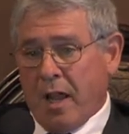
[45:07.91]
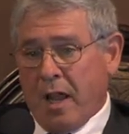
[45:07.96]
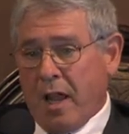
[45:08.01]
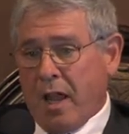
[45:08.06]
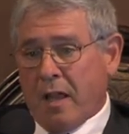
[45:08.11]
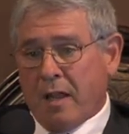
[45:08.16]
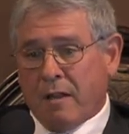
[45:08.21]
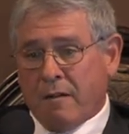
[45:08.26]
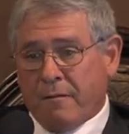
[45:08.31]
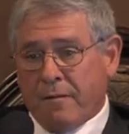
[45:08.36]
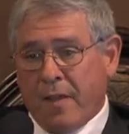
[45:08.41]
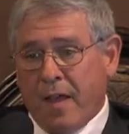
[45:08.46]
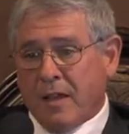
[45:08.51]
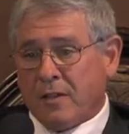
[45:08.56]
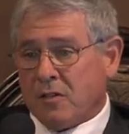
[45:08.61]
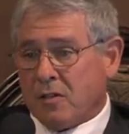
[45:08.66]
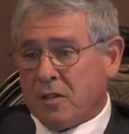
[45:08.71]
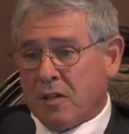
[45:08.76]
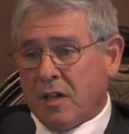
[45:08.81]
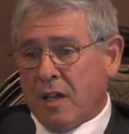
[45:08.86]
And if
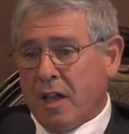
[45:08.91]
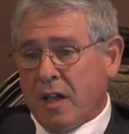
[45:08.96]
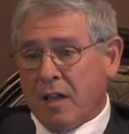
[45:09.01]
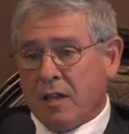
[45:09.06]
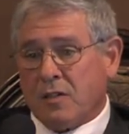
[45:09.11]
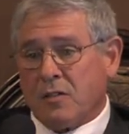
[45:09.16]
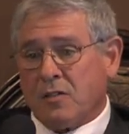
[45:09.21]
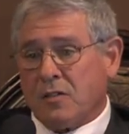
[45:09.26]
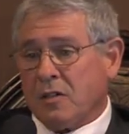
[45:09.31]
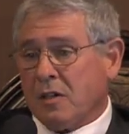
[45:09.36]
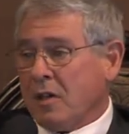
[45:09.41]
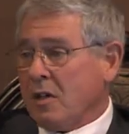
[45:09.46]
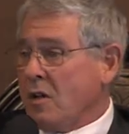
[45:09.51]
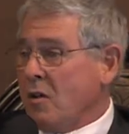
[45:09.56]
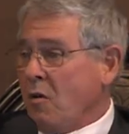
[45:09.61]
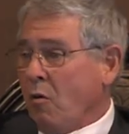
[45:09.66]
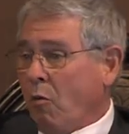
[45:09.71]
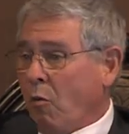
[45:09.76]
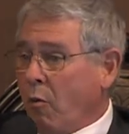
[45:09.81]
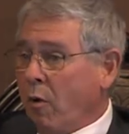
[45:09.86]
that's the case,
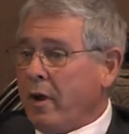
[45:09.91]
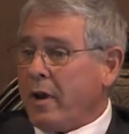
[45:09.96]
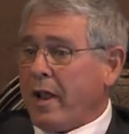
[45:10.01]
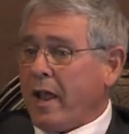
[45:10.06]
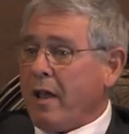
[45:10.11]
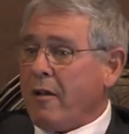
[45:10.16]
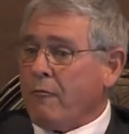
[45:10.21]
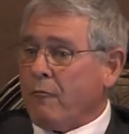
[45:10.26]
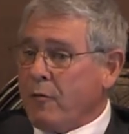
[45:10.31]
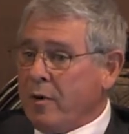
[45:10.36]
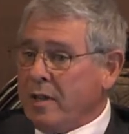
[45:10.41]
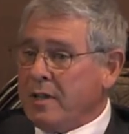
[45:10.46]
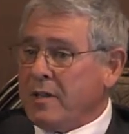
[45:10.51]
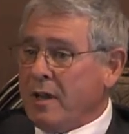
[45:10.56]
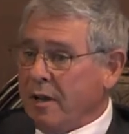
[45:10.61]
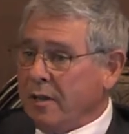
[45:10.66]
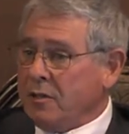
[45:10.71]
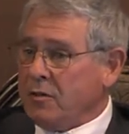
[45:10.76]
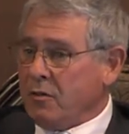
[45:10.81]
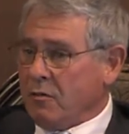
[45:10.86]
what have we
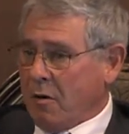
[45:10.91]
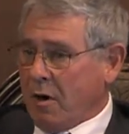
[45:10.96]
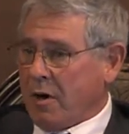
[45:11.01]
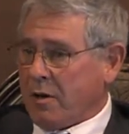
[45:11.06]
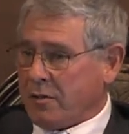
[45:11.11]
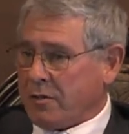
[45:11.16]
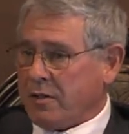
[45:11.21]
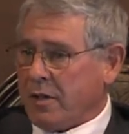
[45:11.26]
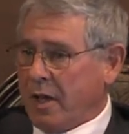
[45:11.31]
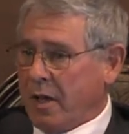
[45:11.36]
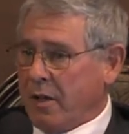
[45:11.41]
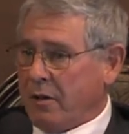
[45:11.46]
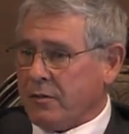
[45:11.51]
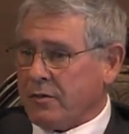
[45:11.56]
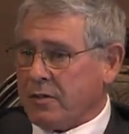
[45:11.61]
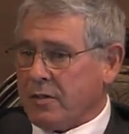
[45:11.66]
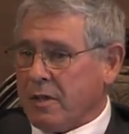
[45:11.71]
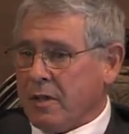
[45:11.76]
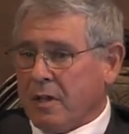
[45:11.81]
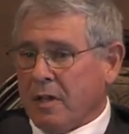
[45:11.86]
done to
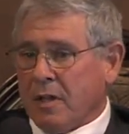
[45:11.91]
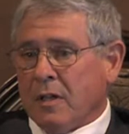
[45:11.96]
ourselves?